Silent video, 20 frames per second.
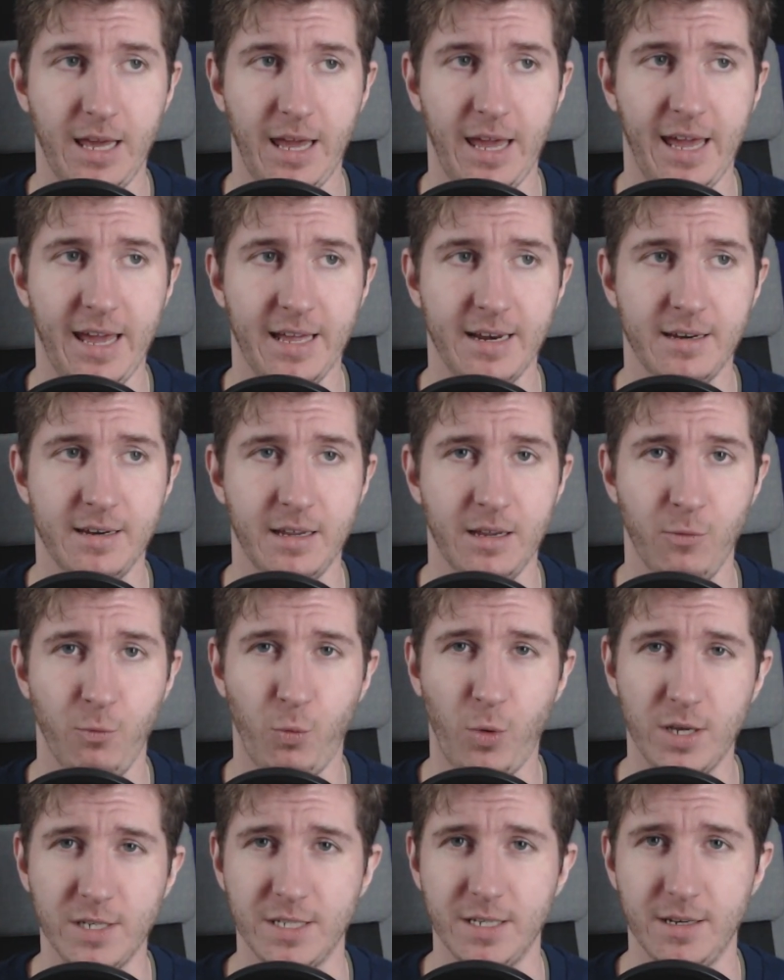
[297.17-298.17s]
And it
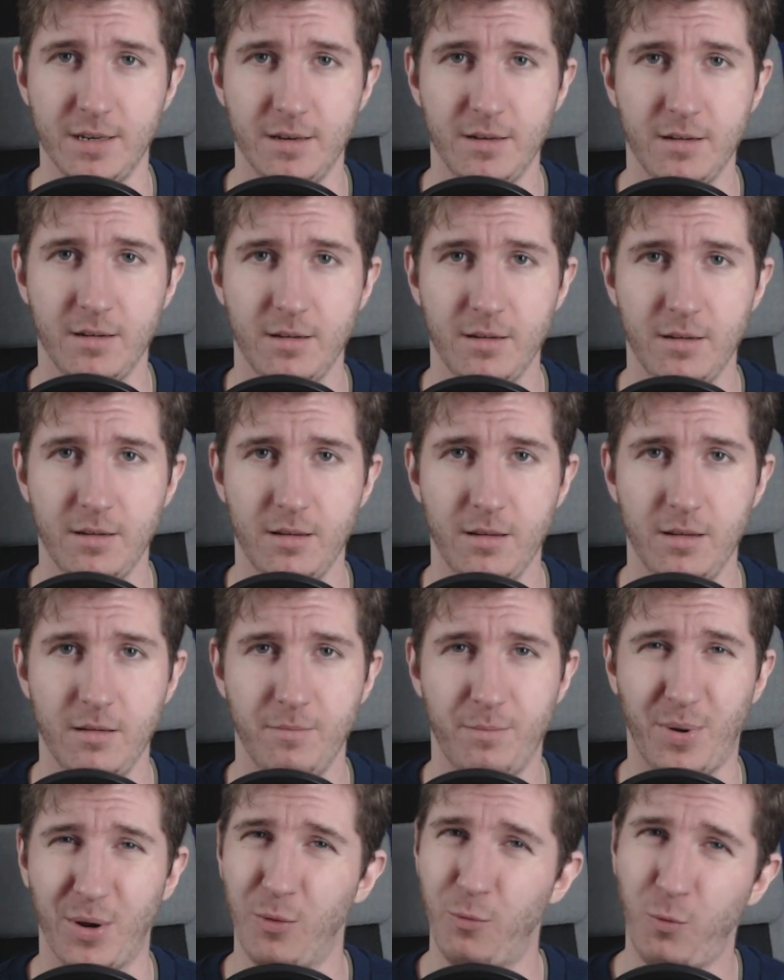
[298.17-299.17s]
wasn't.
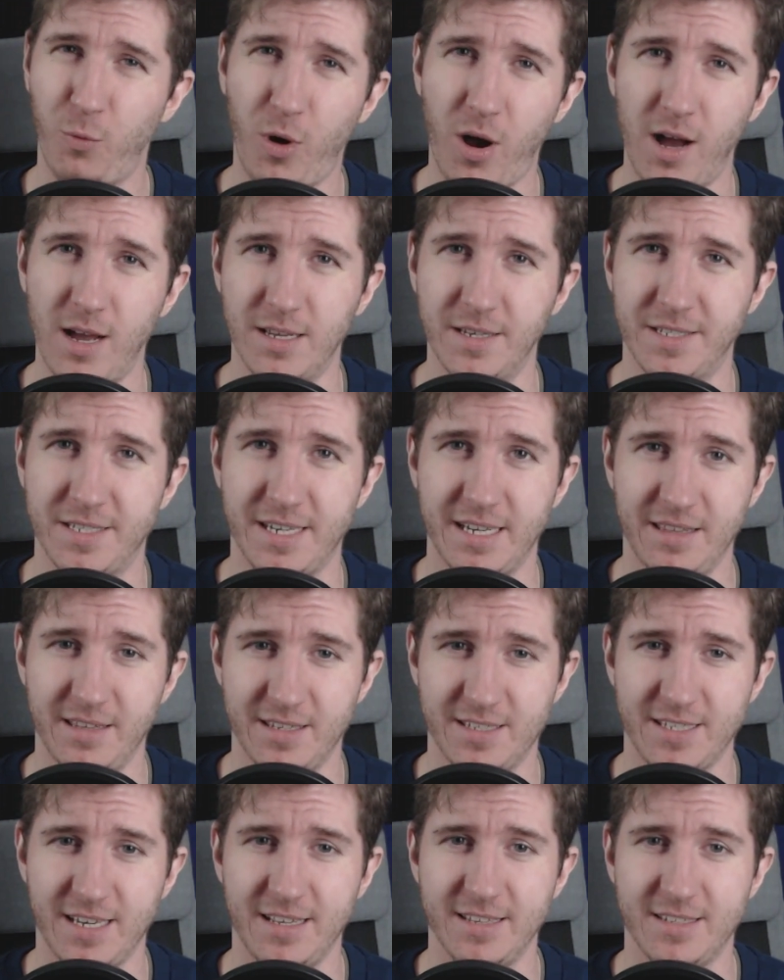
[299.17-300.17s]
but it was in the
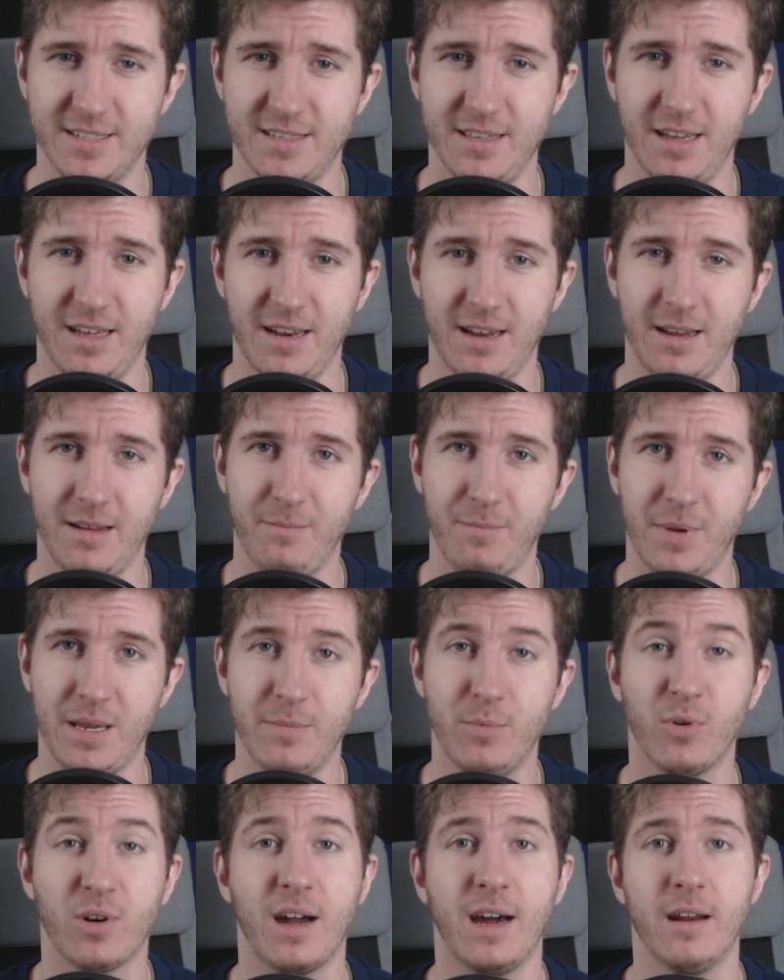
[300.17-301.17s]
sense that
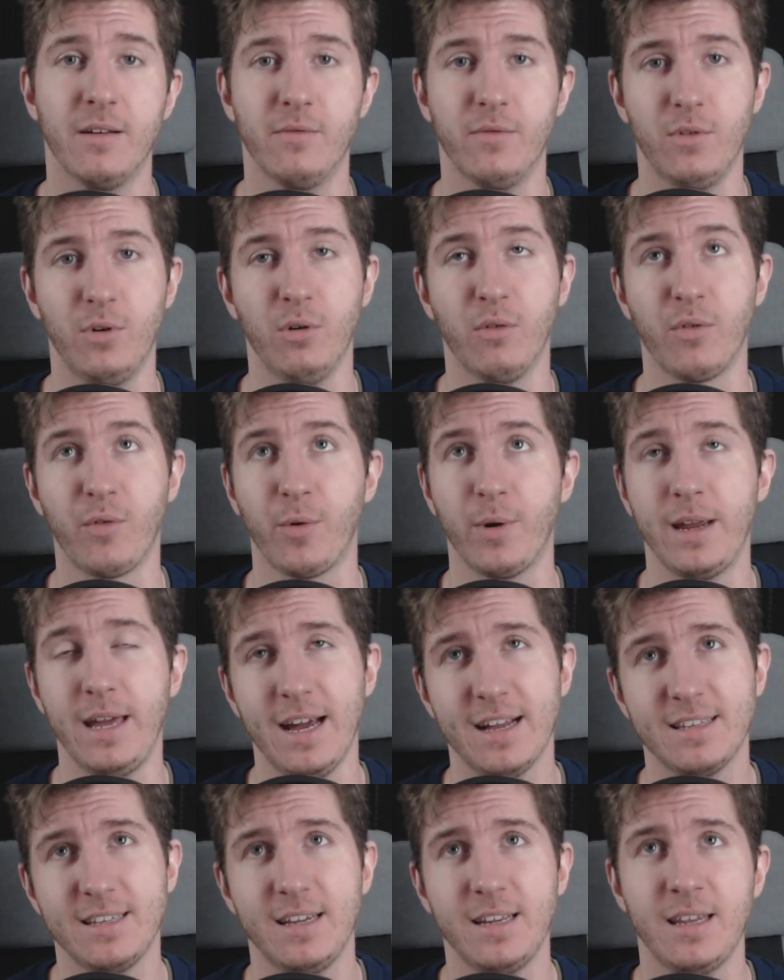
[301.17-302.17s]
people kind of
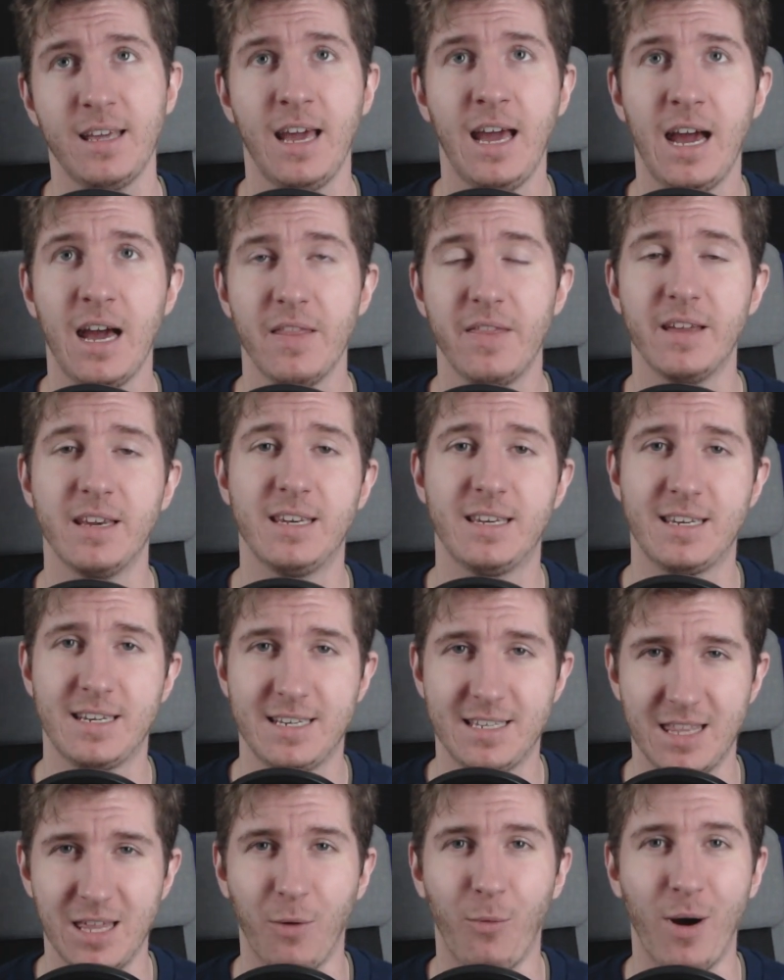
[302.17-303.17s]
overreacted.
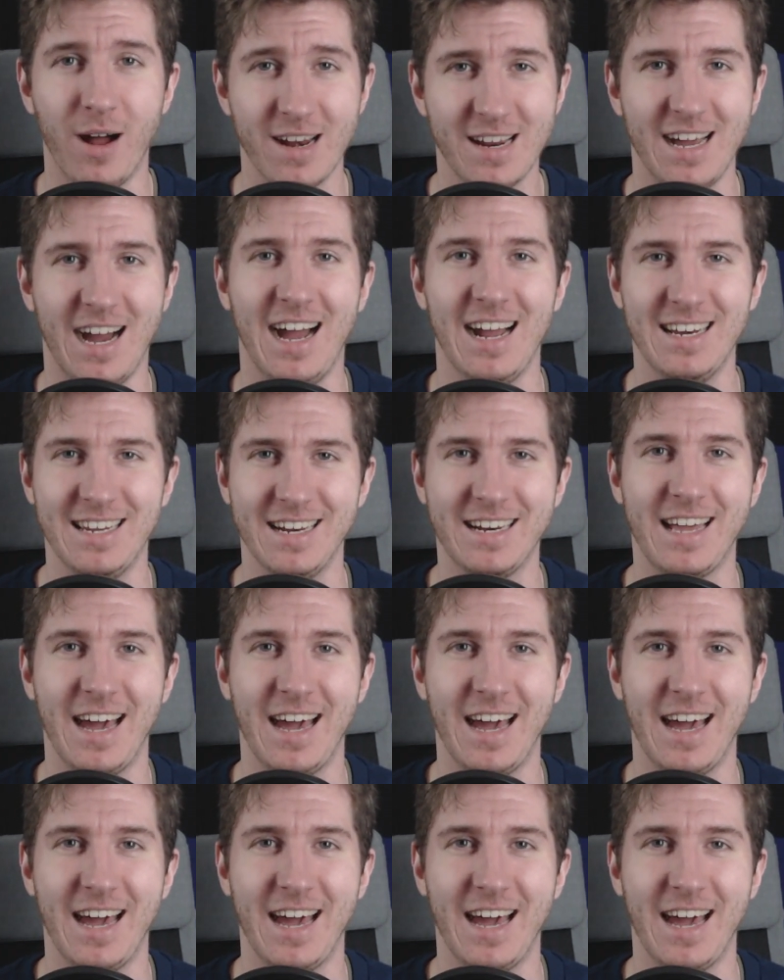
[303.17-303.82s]
The one guy did